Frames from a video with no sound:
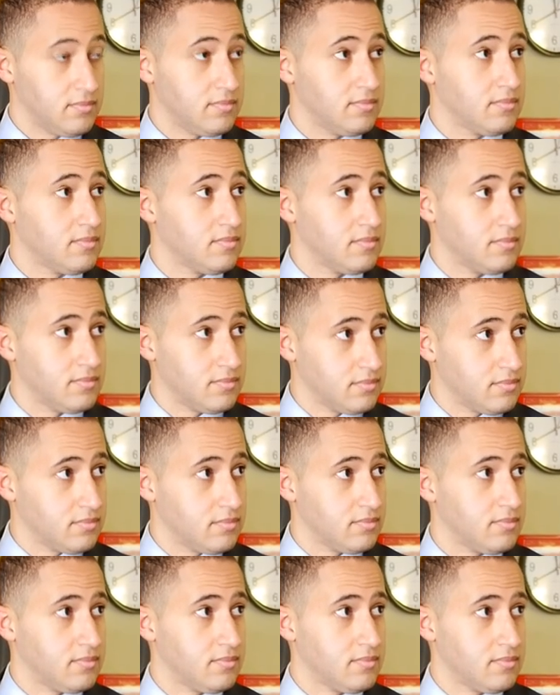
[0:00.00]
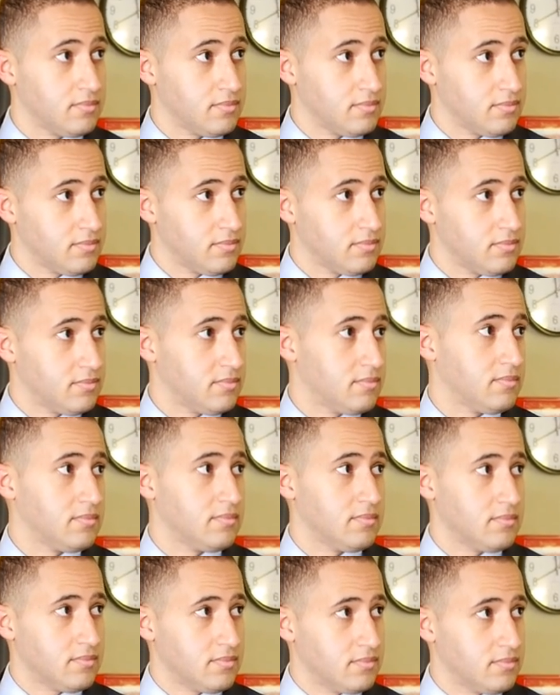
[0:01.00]

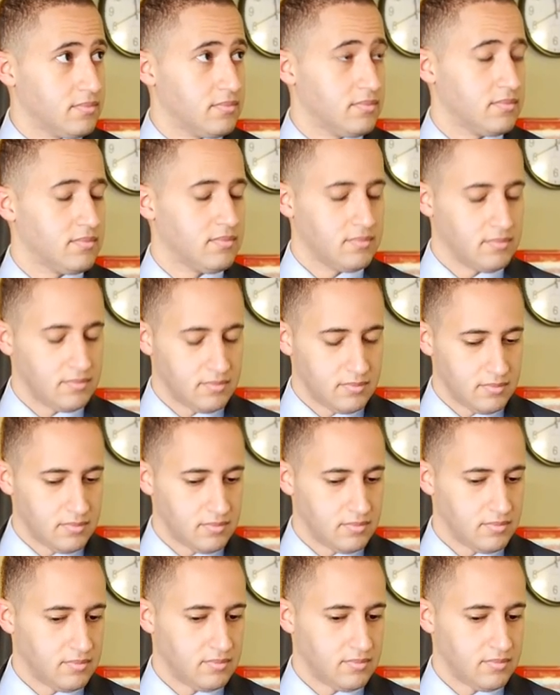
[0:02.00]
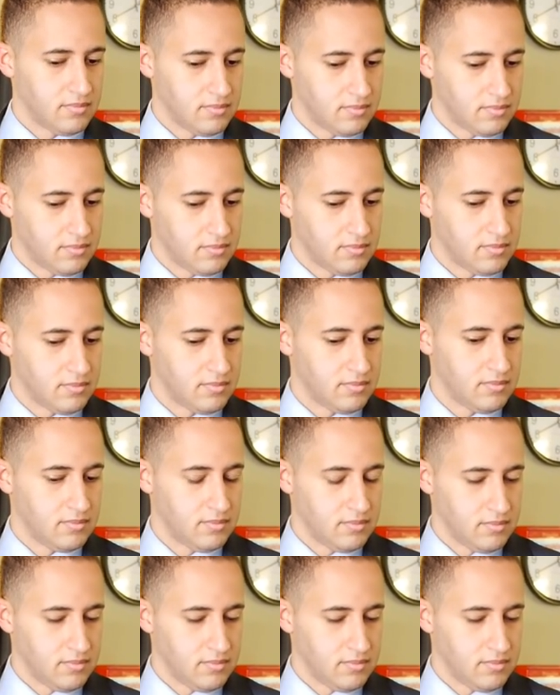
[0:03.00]
(silent)